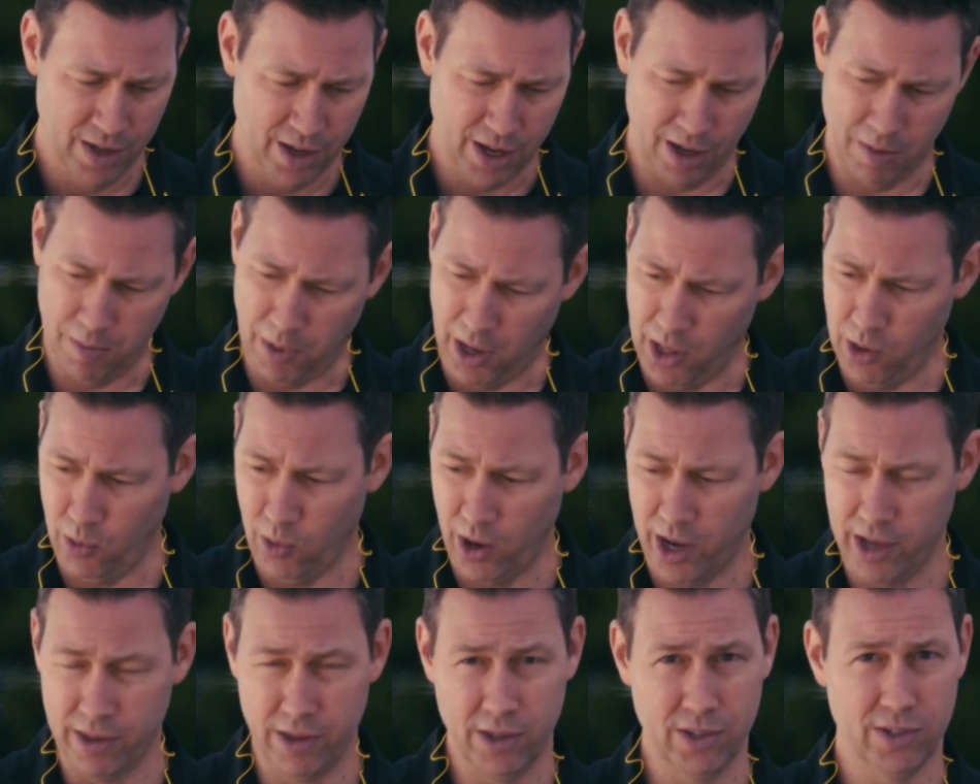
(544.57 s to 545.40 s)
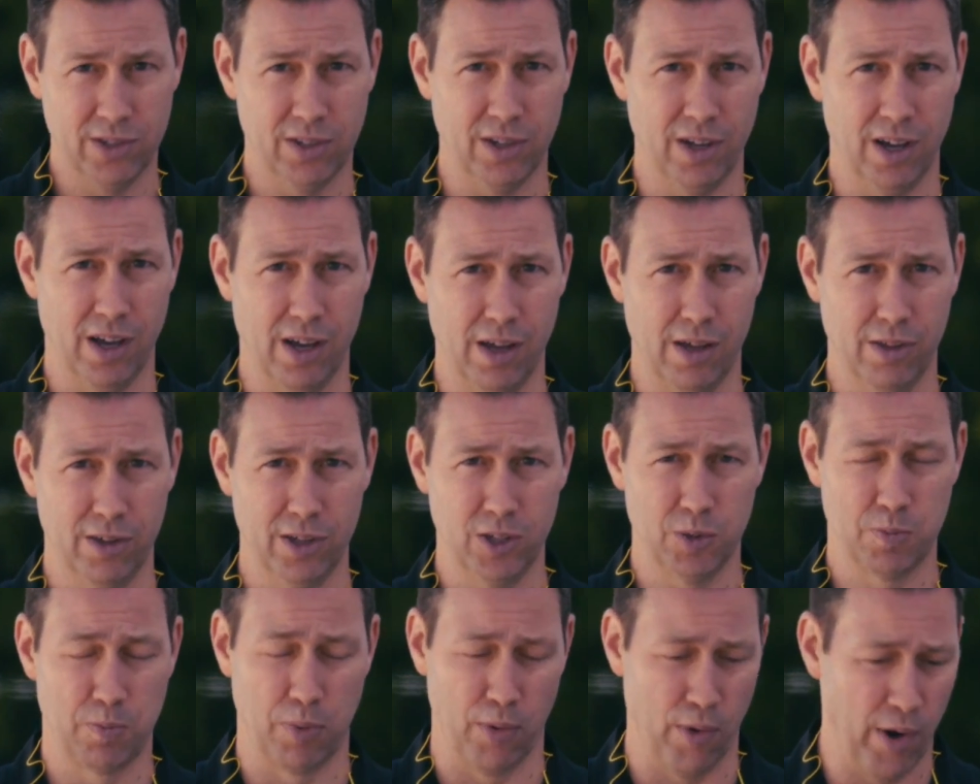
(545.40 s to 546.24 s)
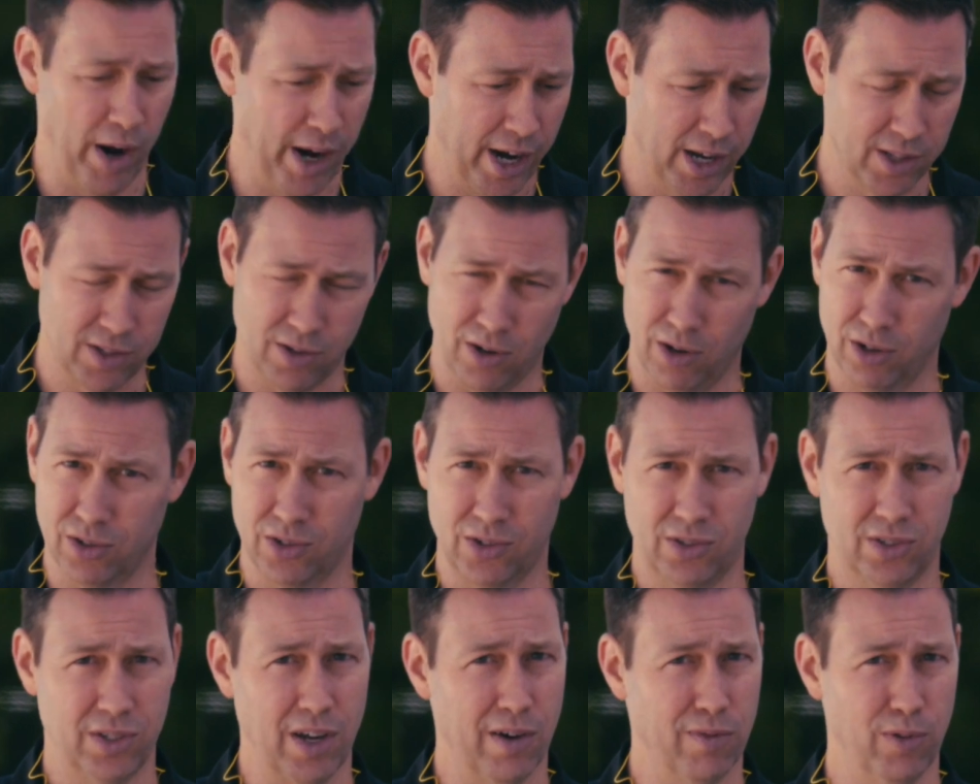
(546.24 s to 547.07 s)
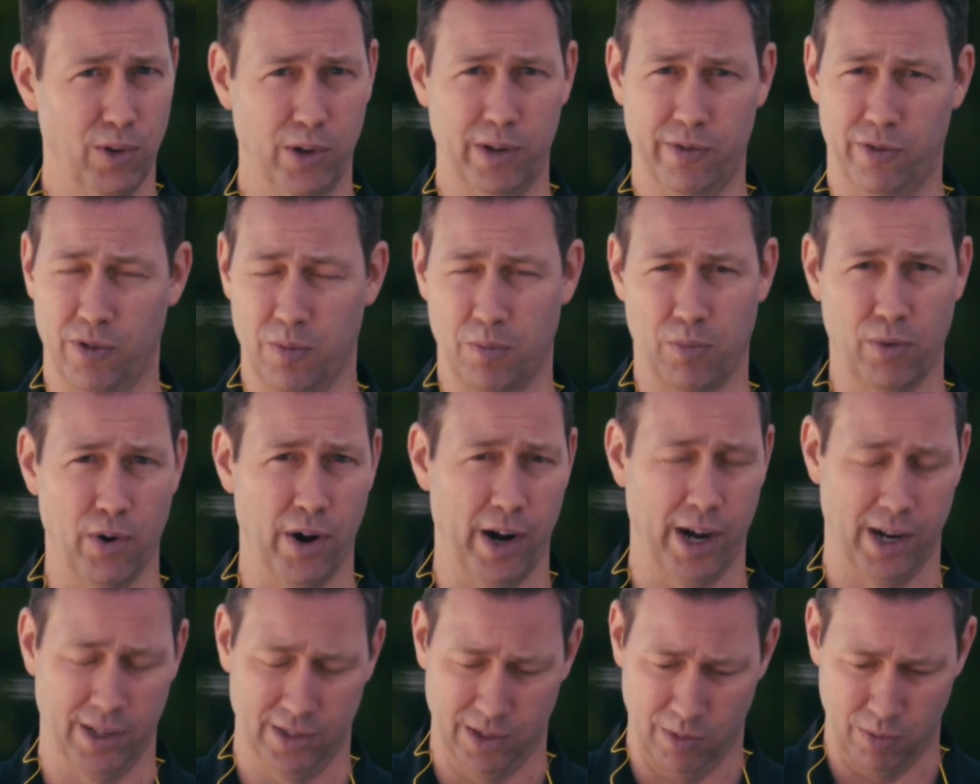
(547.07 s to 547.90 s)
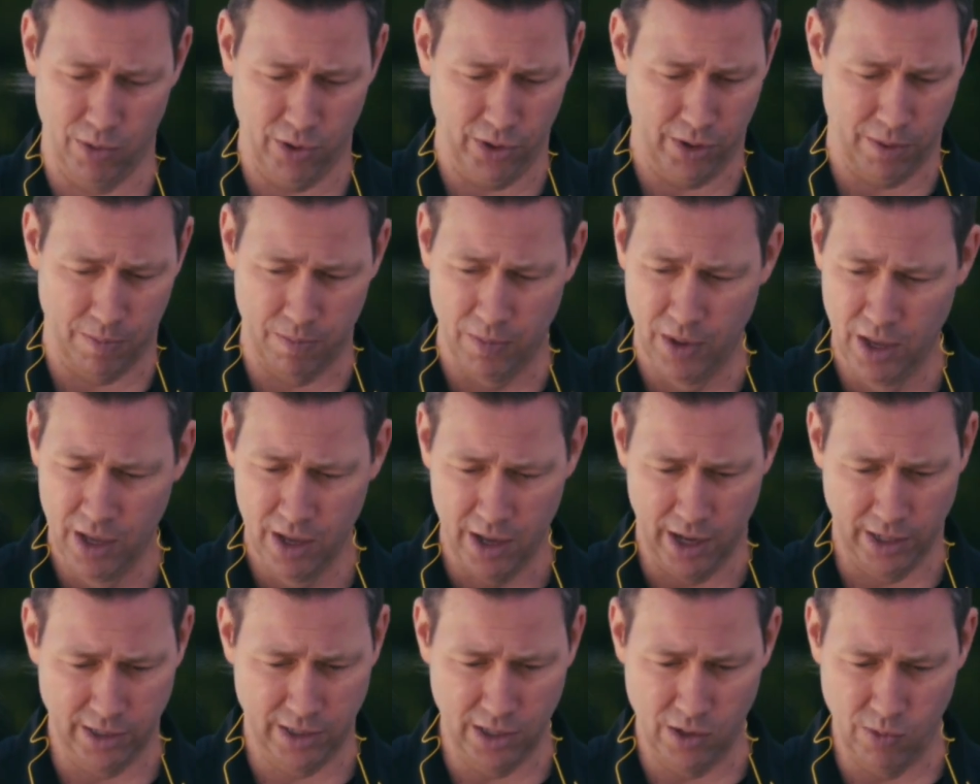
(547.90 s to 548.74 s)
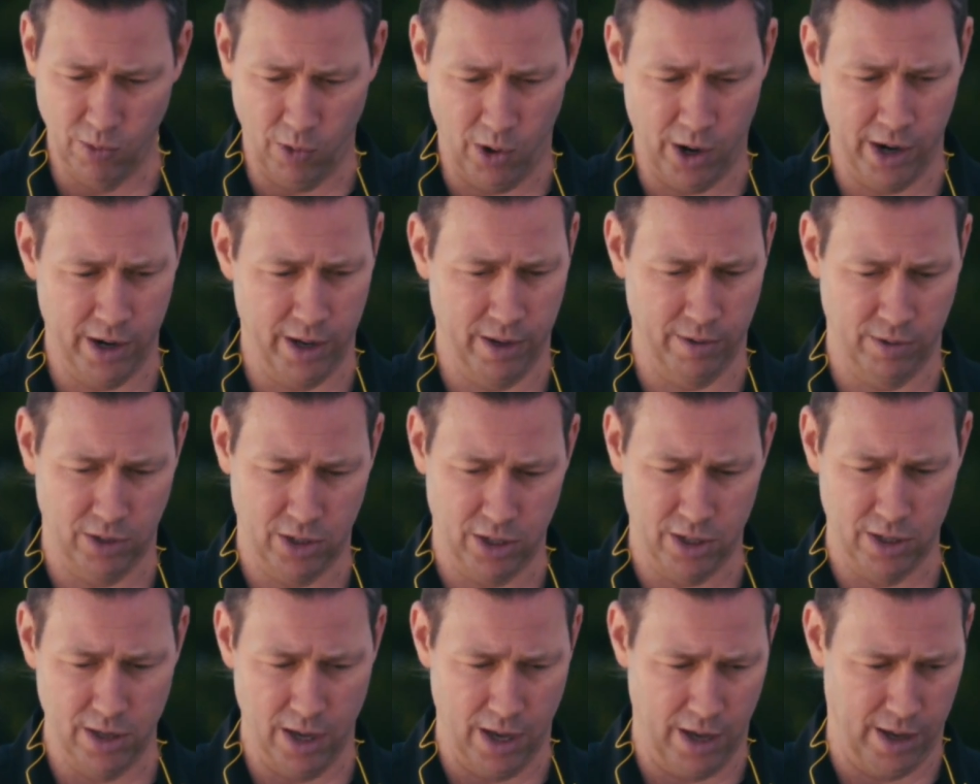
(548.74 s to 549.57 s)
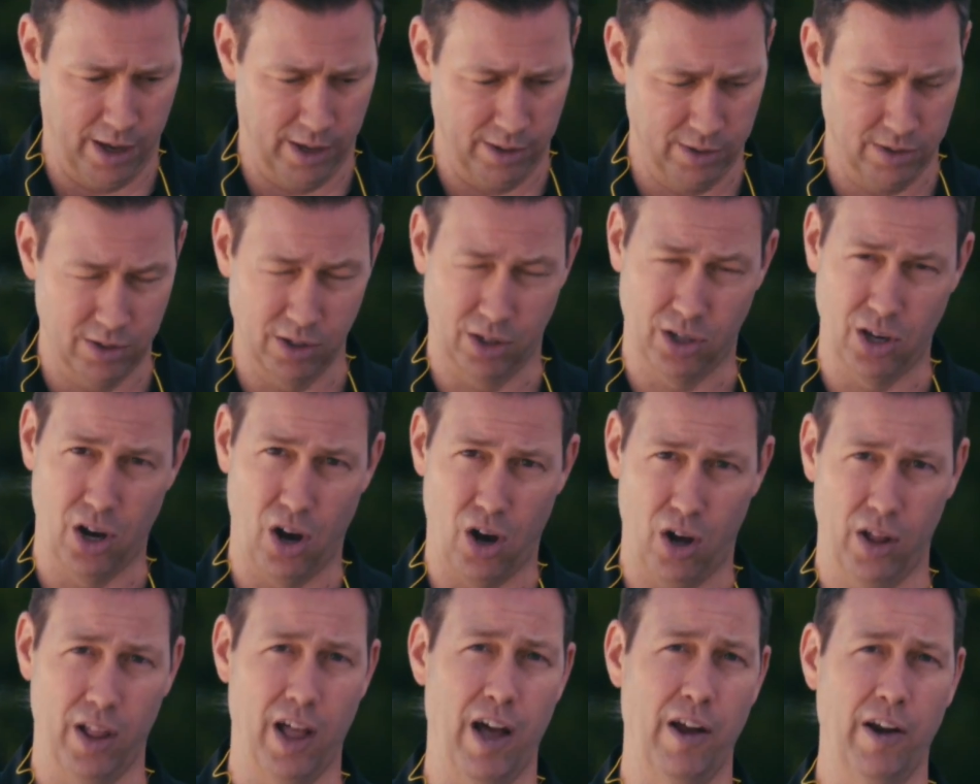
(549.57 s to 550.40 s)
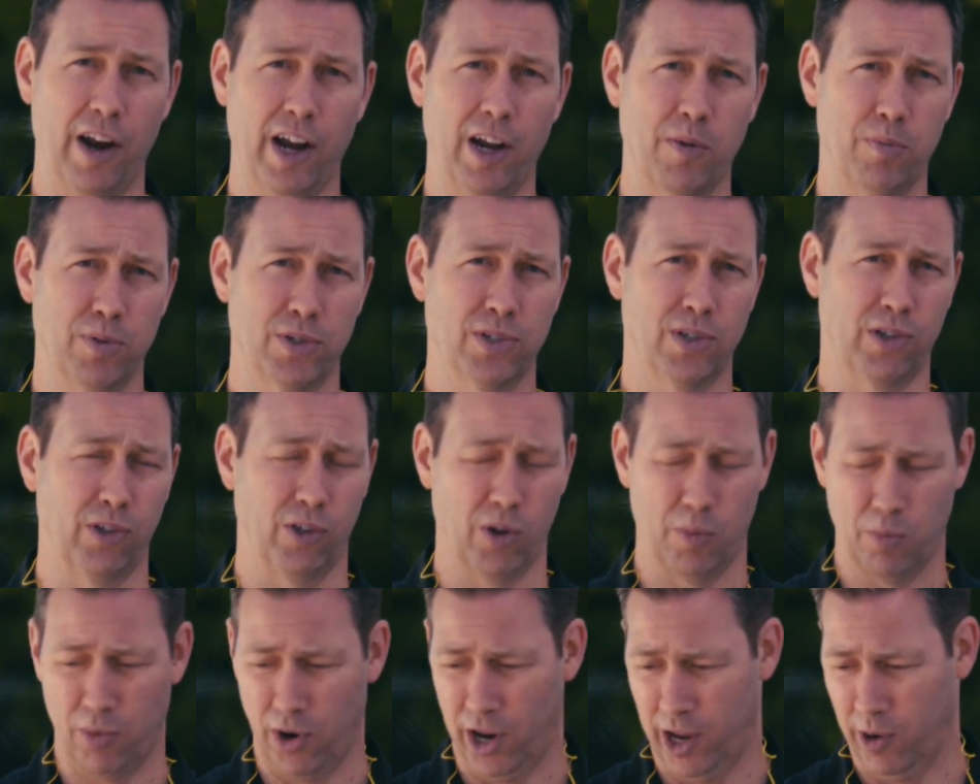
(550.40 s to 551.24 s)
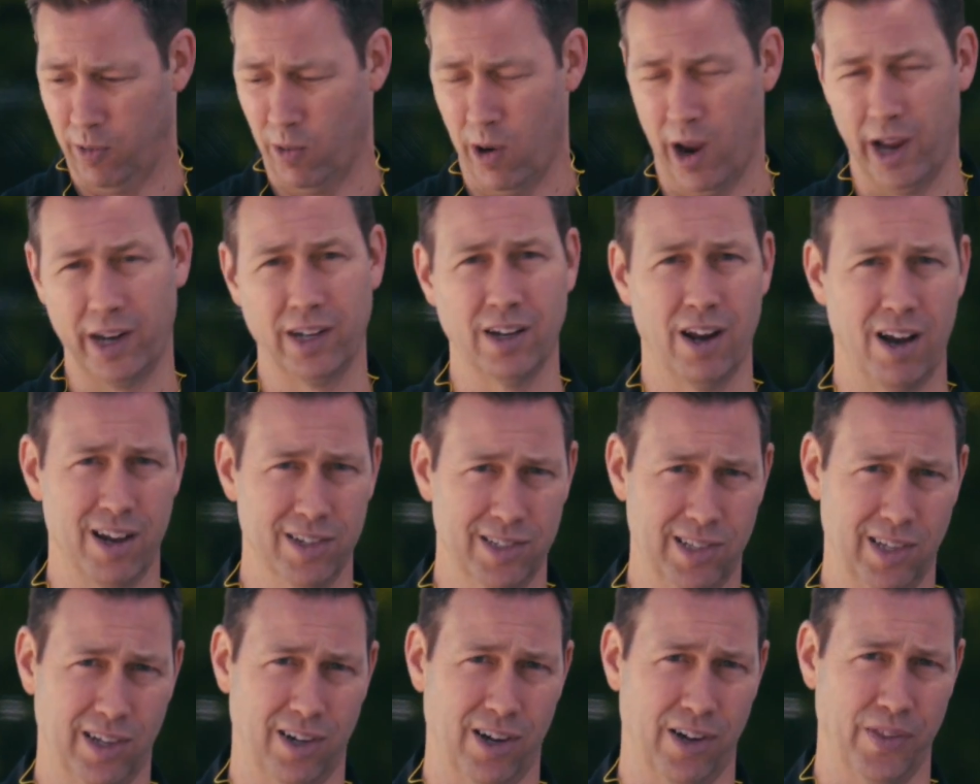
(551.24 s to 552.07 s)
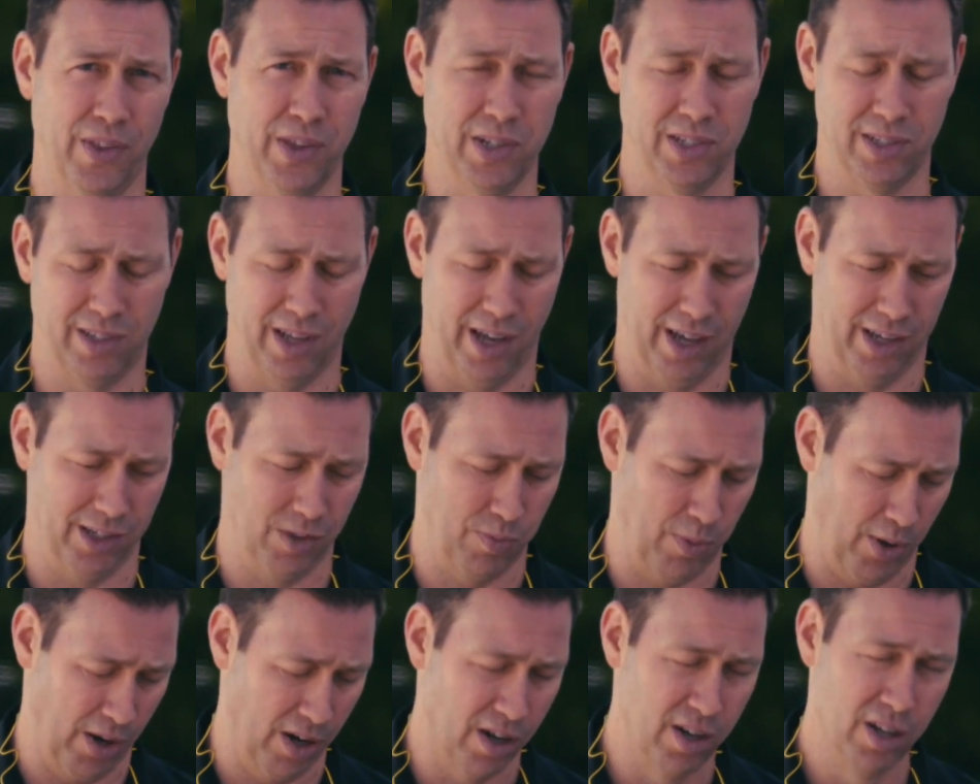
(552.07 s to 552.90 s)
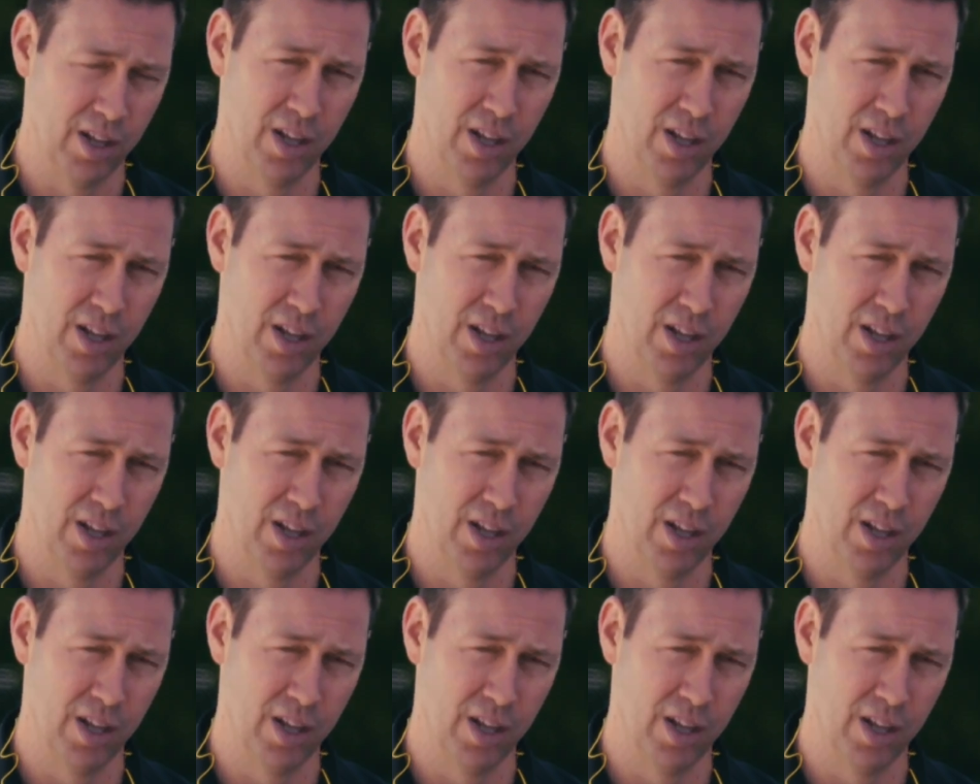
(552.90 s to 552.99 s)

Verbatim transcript: And by the way, these, uh, these brands are several different brands. I'm really, I didn't want to uh, to call out any particular brand. We're agnostic on this test, but